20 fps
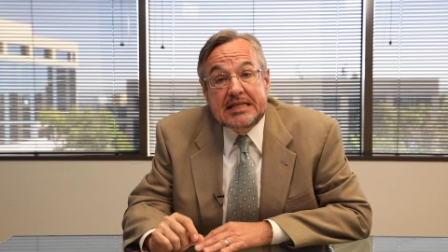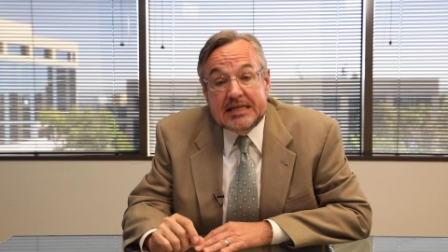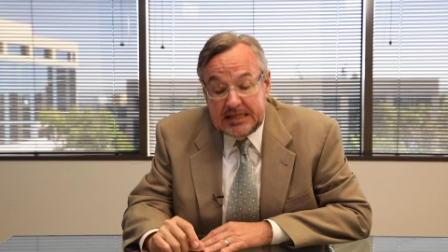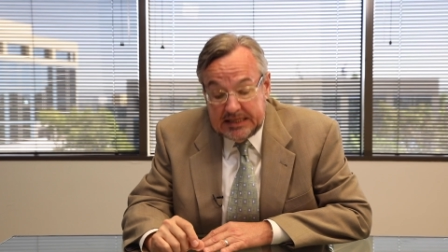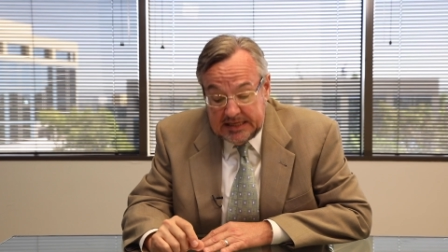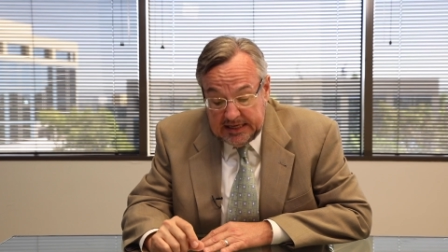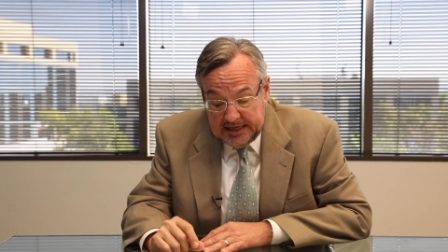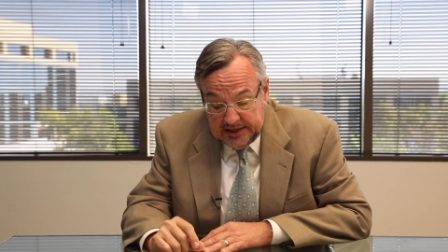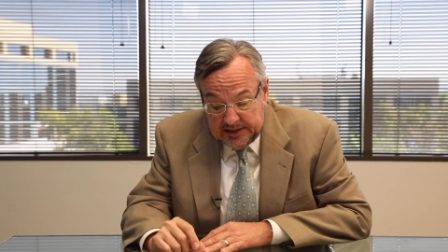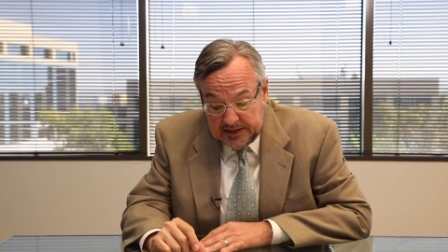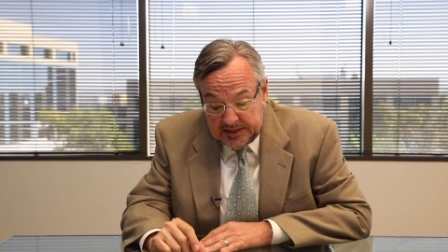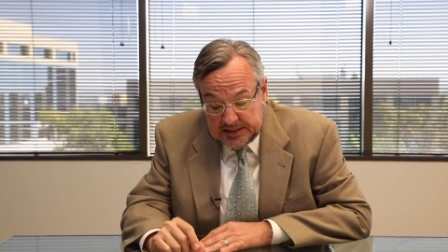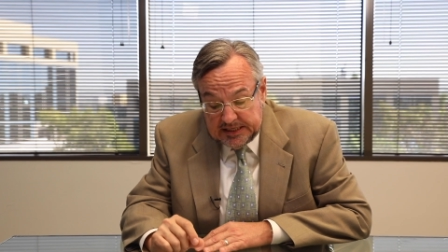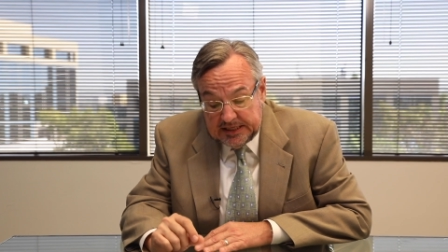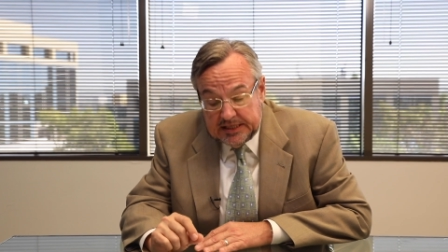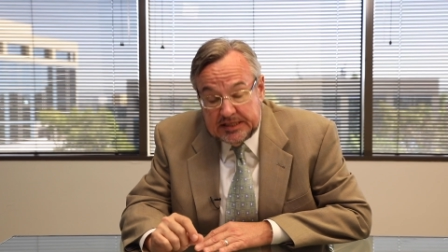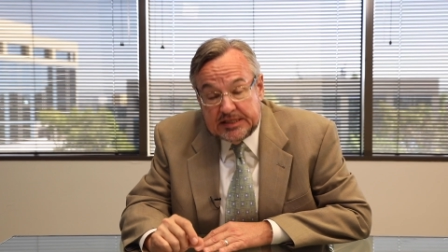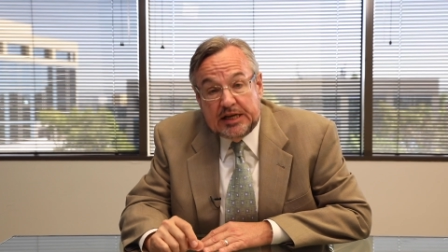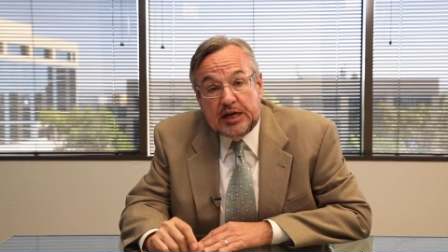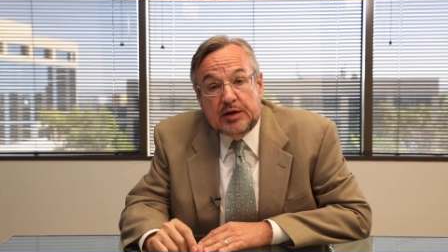details,
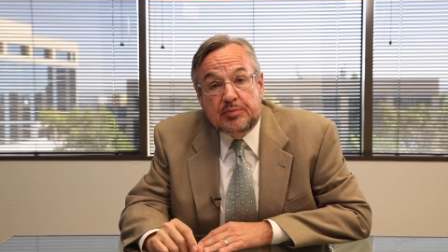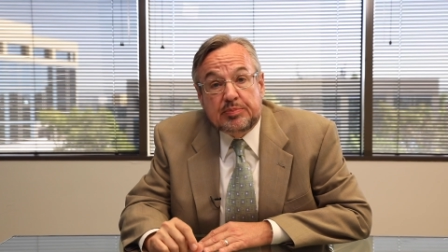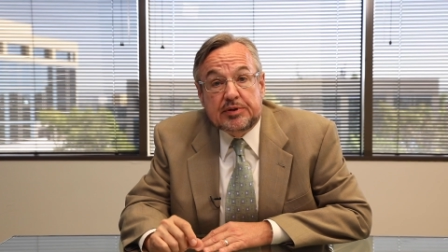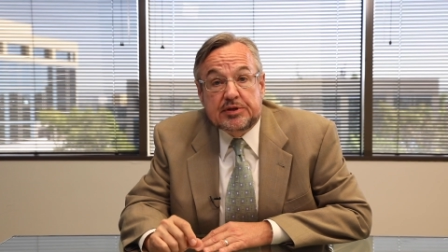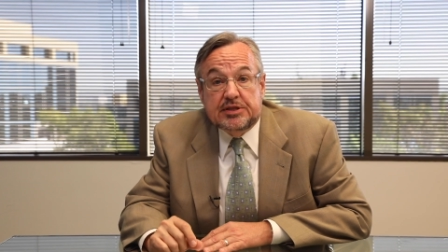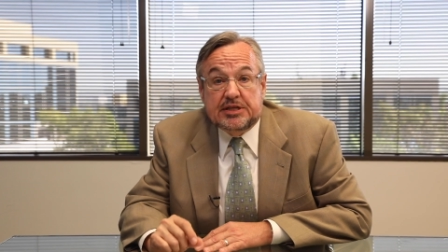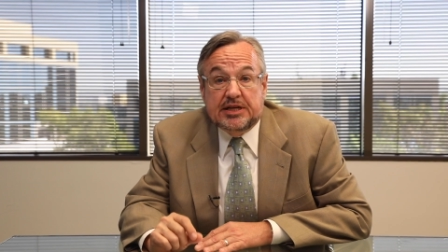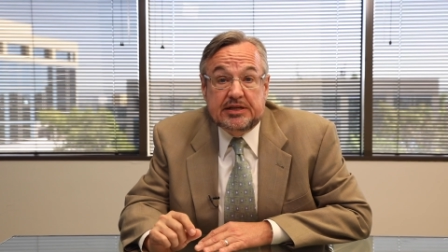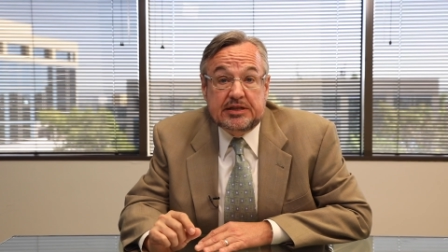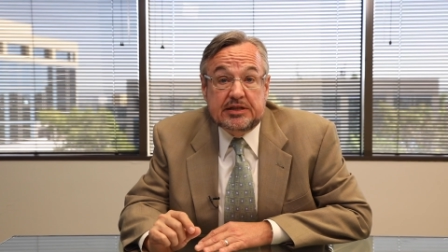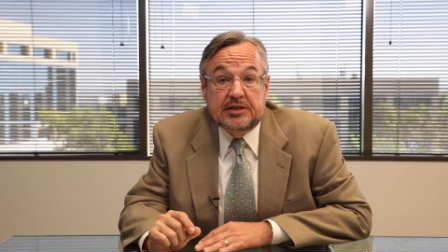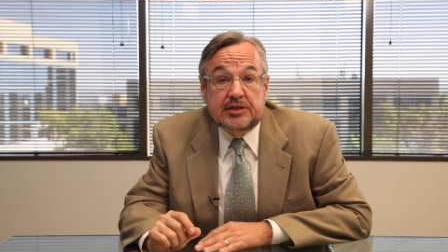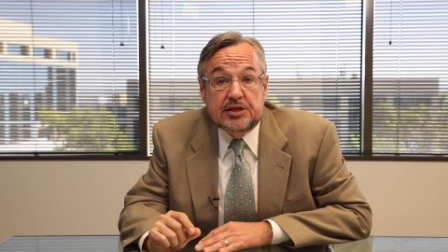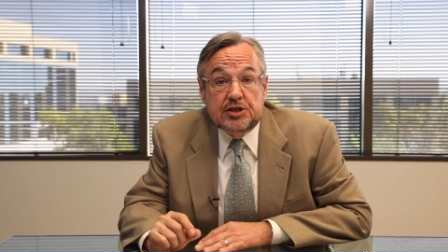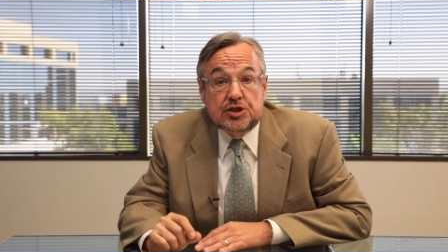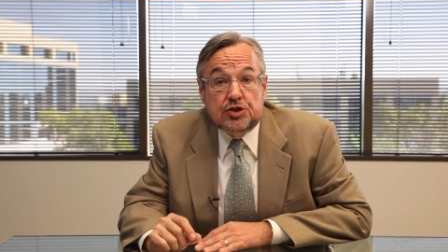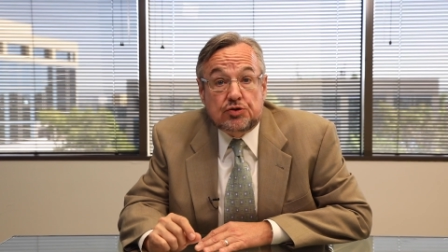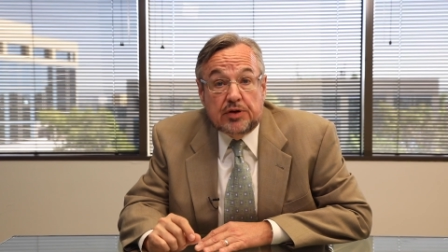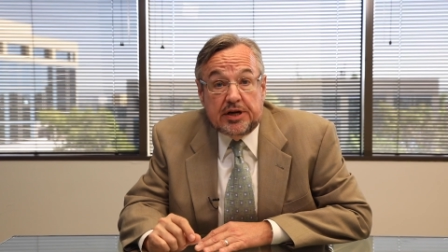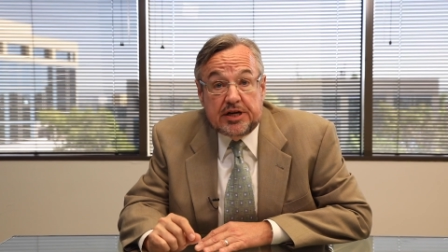examples, and
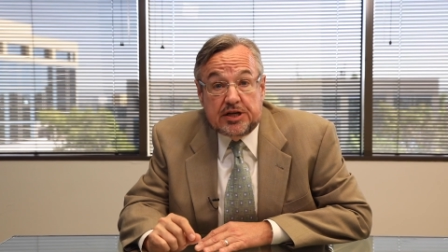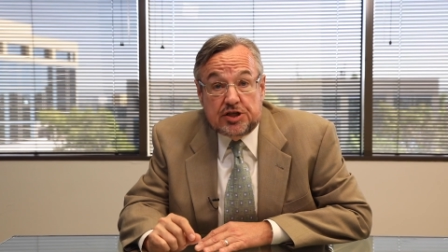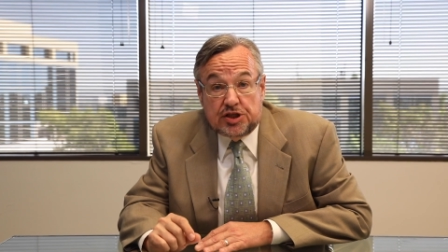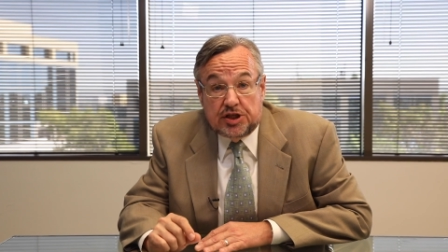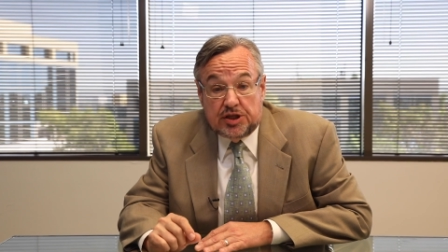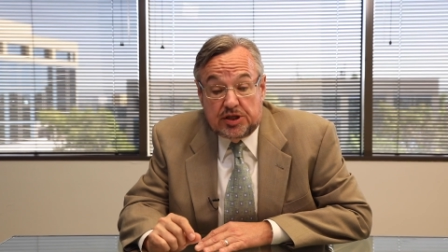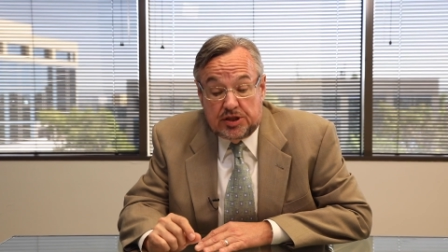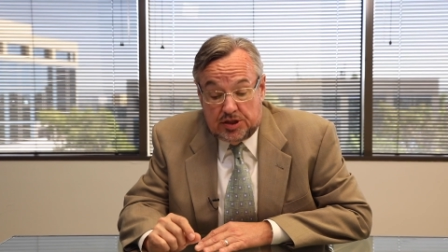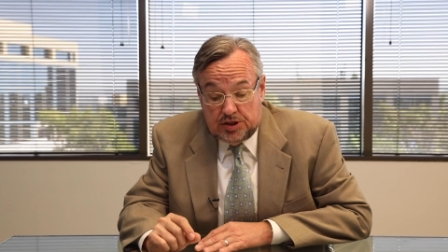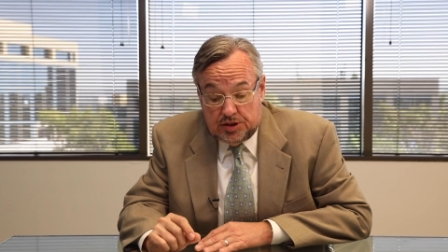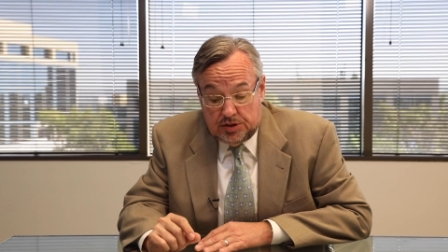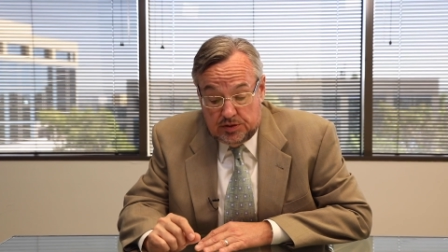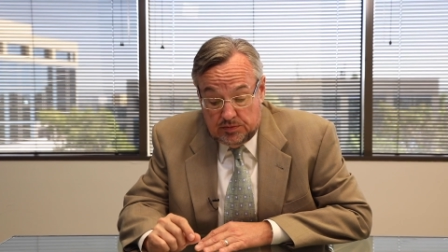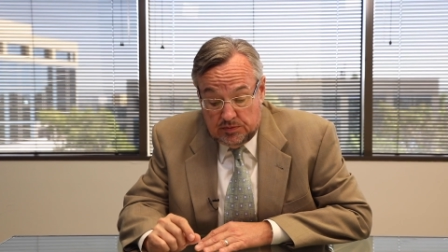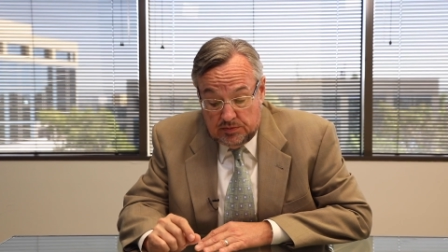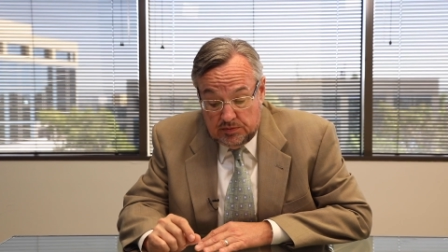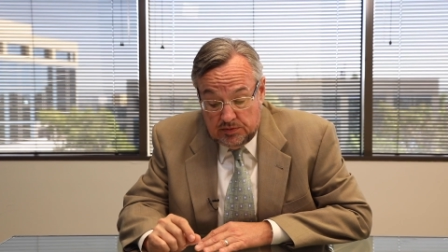illustrations.